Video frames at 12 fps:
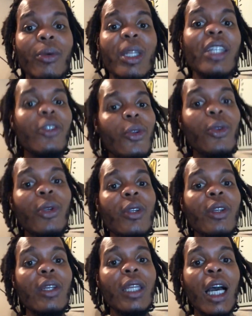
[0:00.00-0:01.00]
This is who you
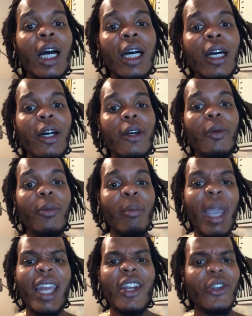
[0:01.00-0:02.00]
can
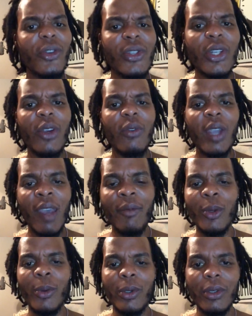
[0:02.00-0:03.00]
manner yourself
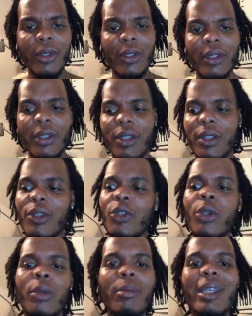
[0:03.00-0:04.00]
afterwards. You
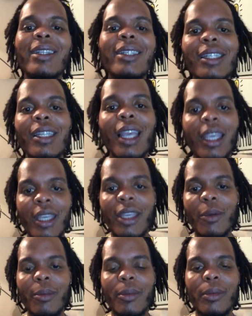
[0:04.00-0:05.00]
can be just like
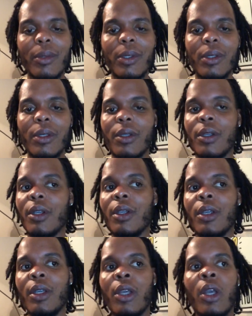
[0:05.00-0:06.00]
him.
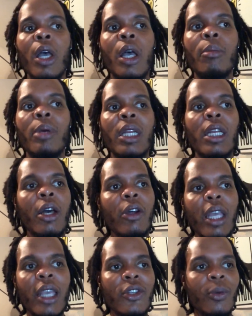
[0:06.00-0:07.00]
But in all
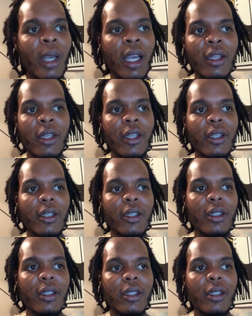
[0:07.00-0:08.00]
actuality,
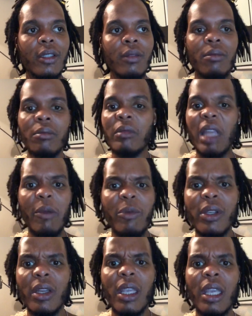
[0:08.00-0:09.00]
that
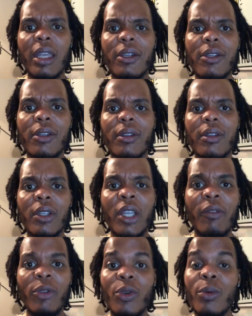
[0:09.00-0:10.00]
wasn't the case. If
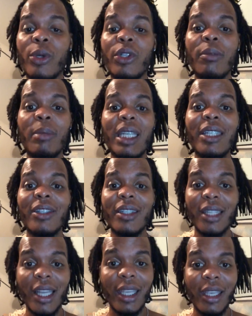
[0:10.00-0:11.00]
you were to be just
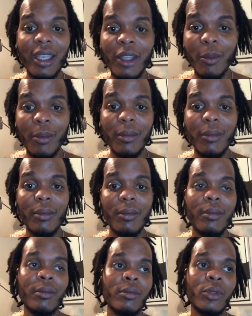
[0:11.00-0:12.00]
like him,
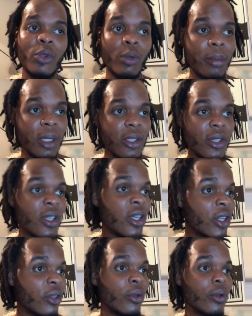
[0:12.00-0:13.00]
you would be just
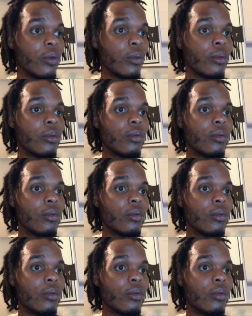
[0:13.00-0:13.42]
another coon.